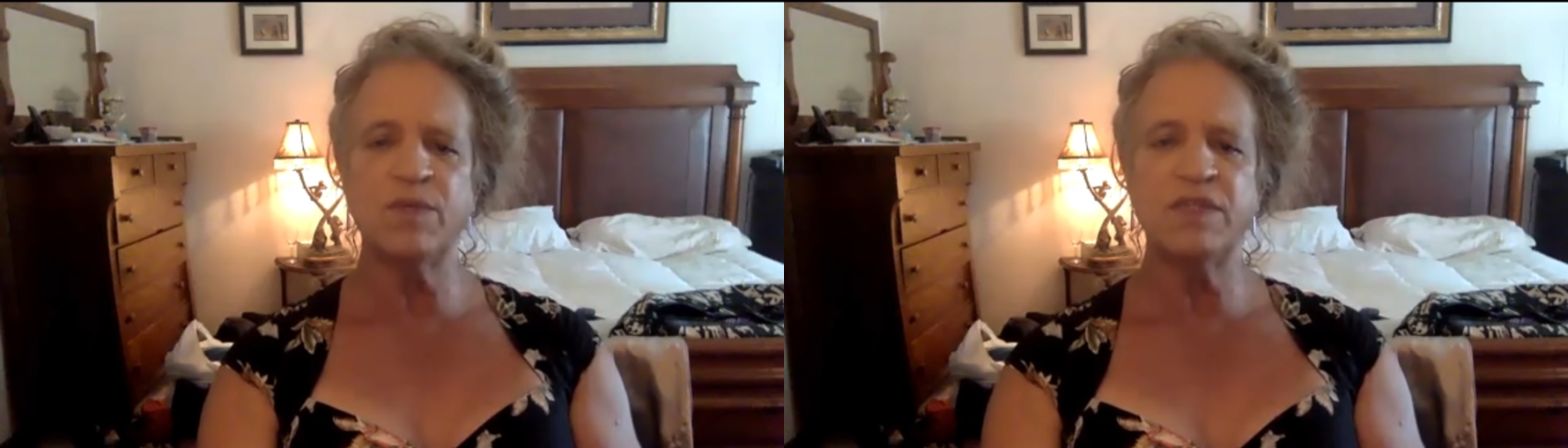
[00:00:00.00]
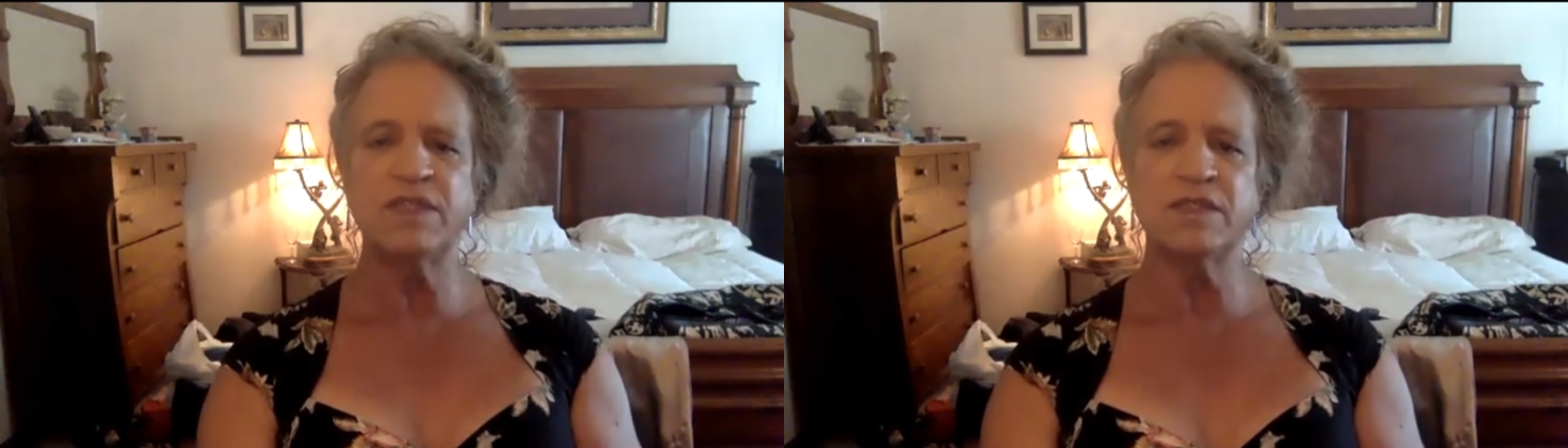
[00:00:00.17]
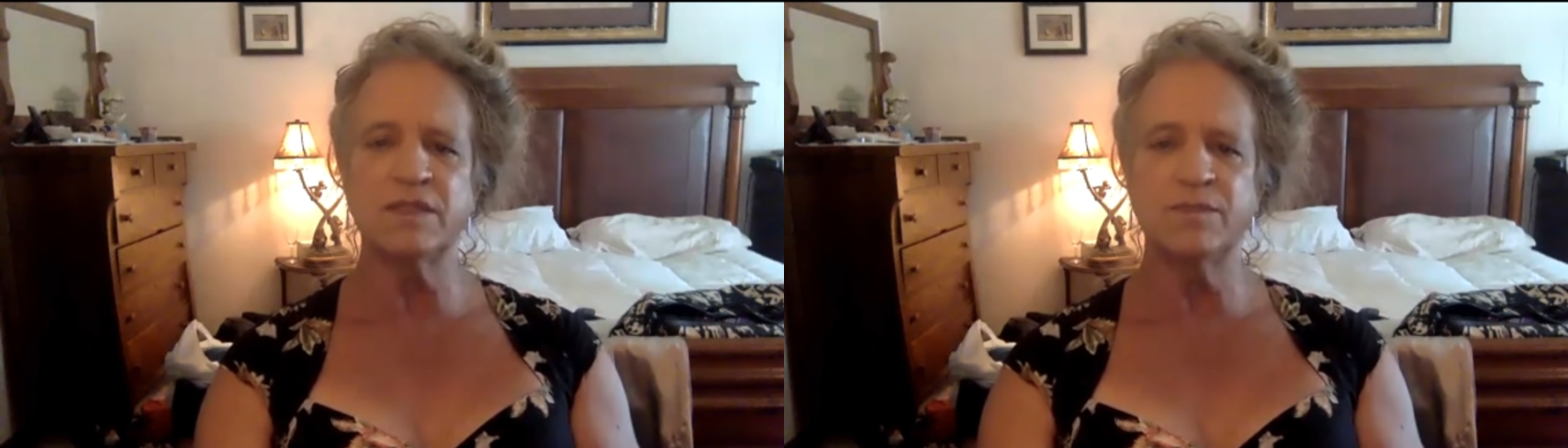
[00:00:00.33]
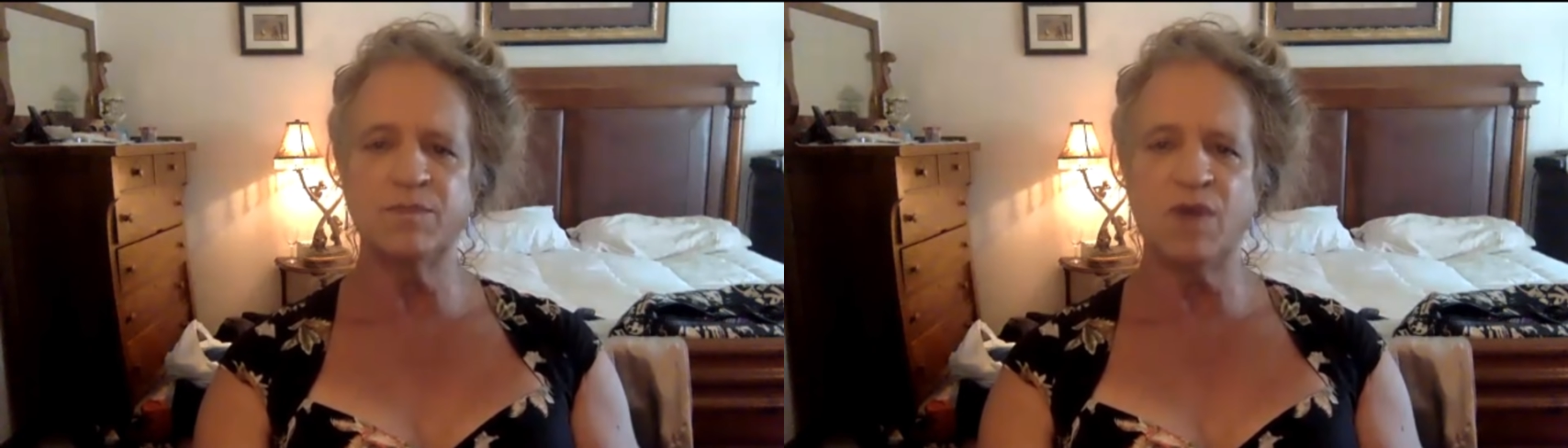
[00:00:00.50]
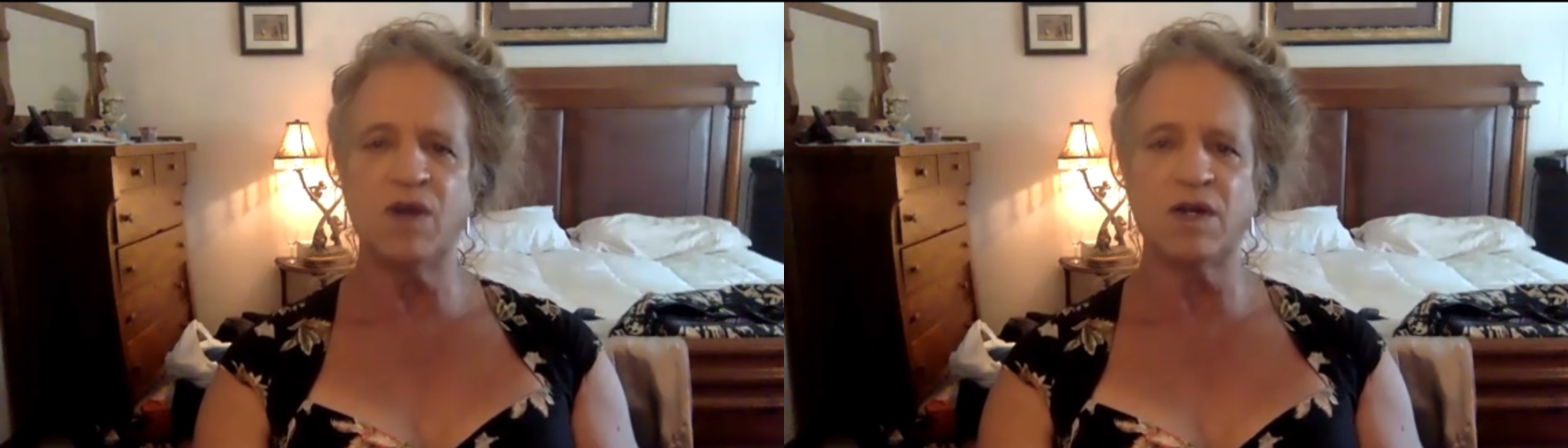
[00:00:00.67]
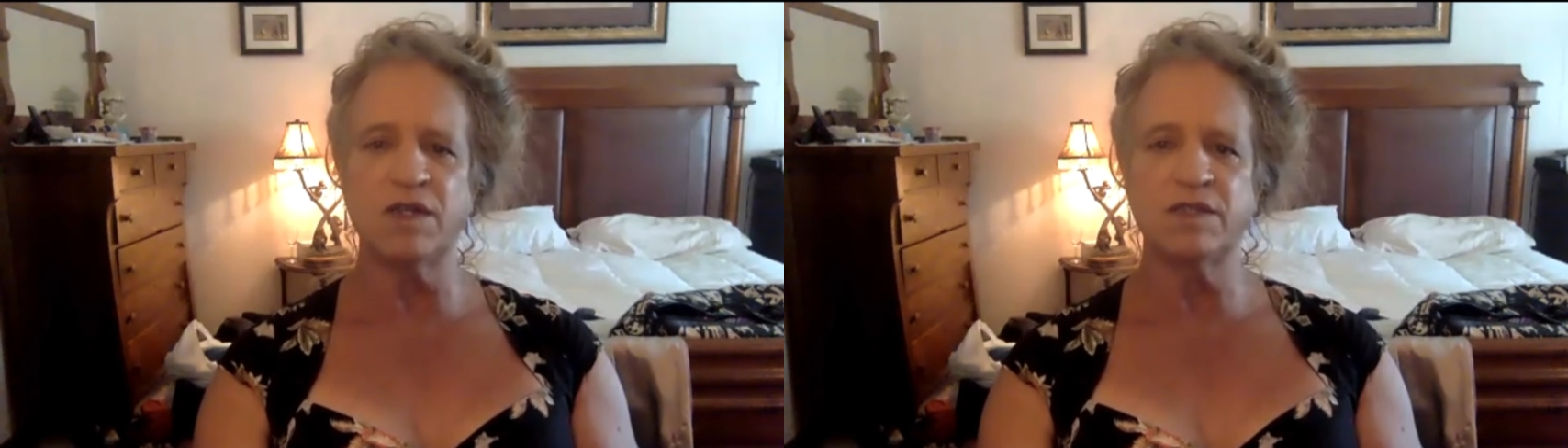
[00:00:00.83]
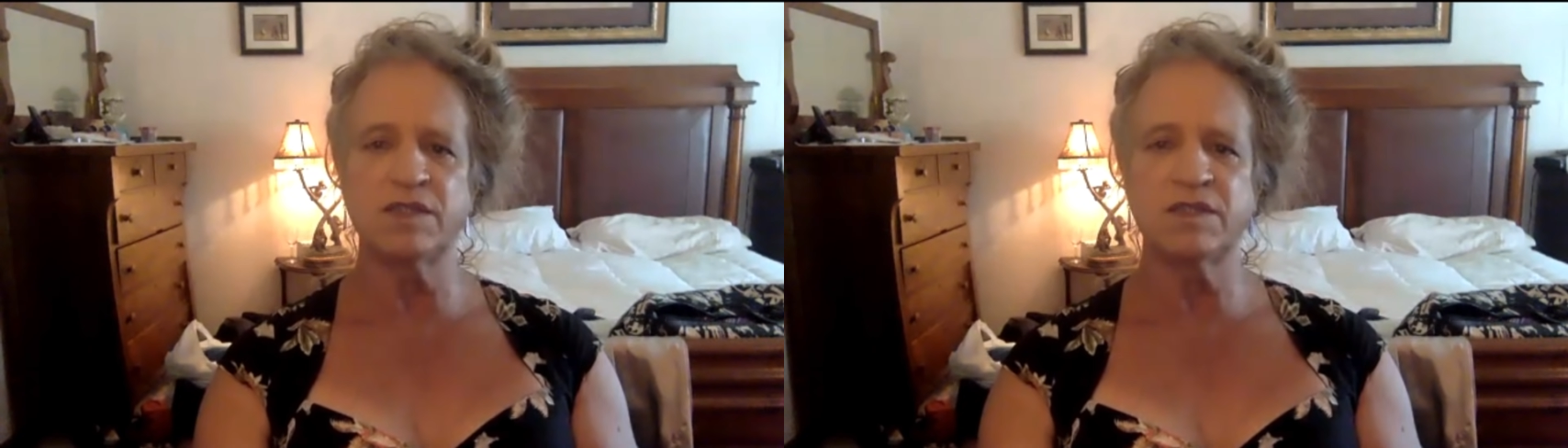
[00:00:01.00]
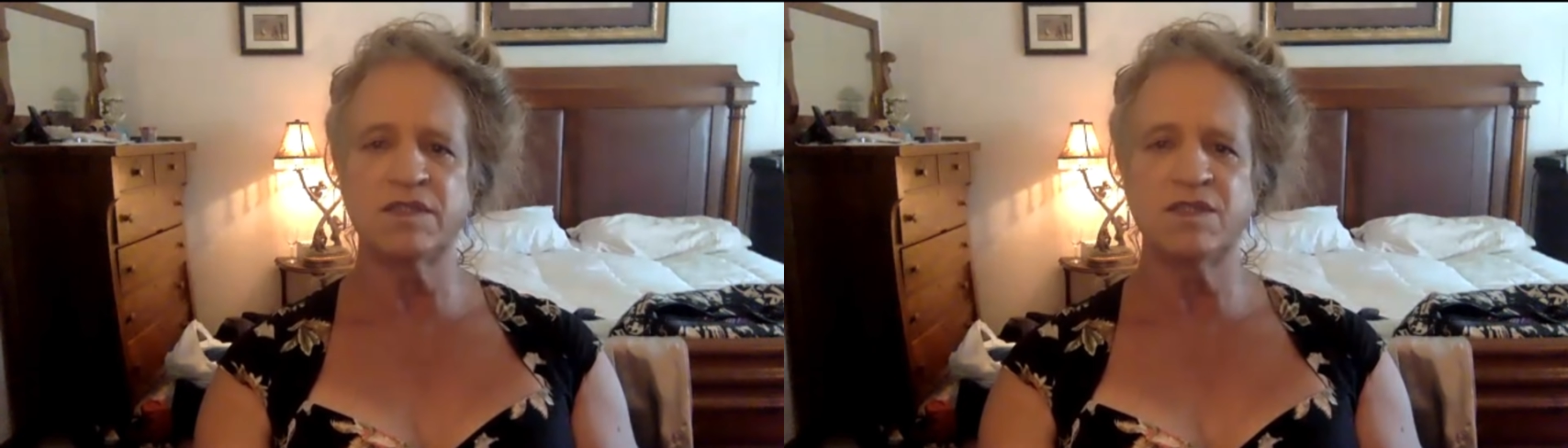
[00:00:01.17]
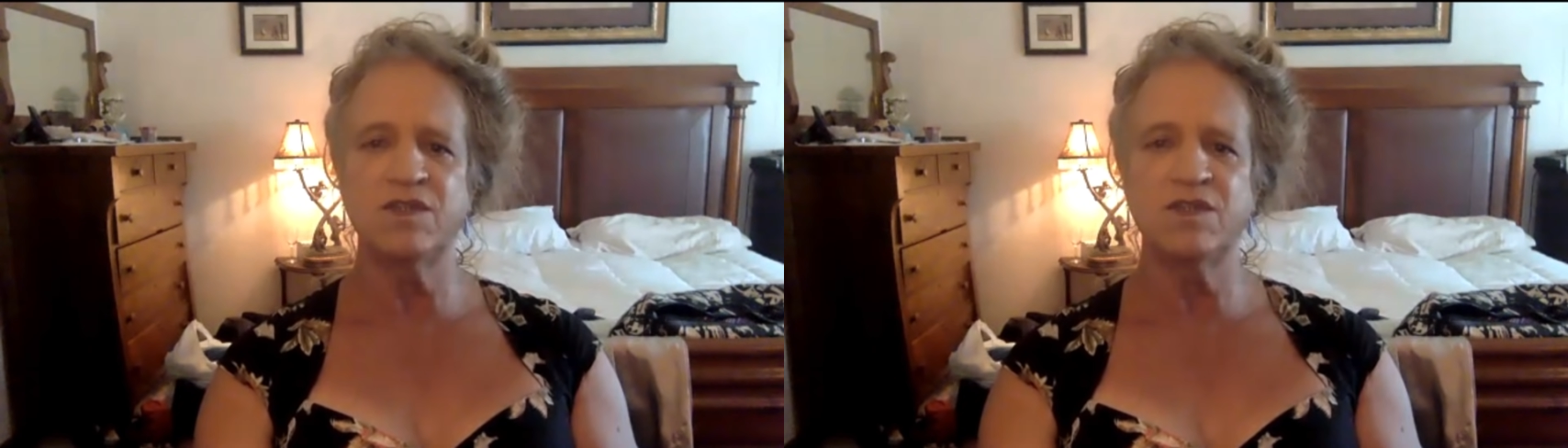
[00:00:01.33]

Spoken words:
pieces and parts,